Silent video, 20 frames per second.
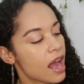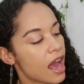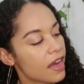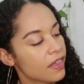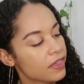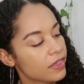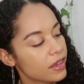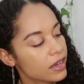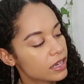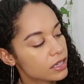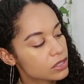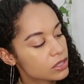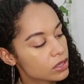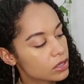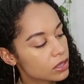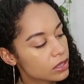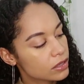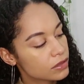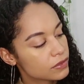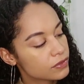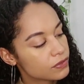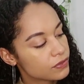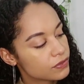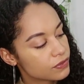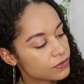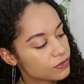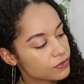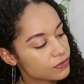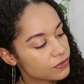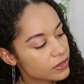I think it's called
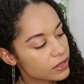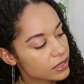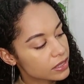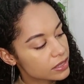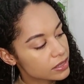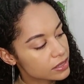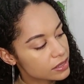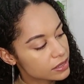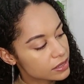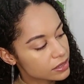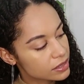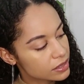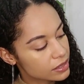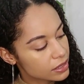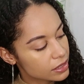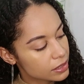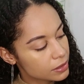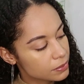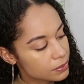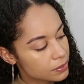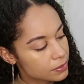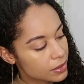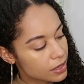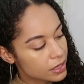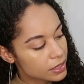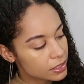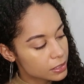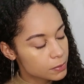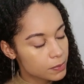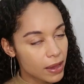Phyllicillum
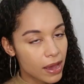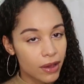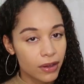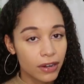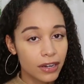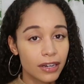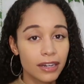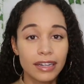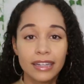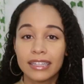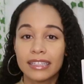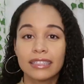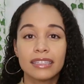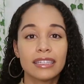Husk Powder.